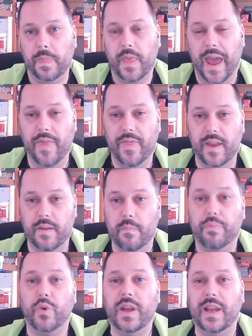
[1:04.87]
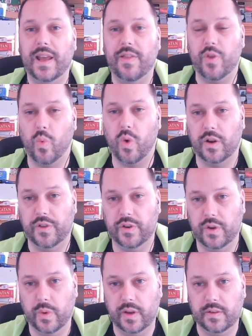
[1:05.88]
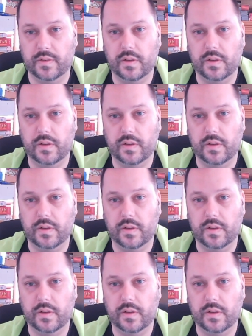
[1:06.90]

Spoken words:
and then bring in the work they're doing.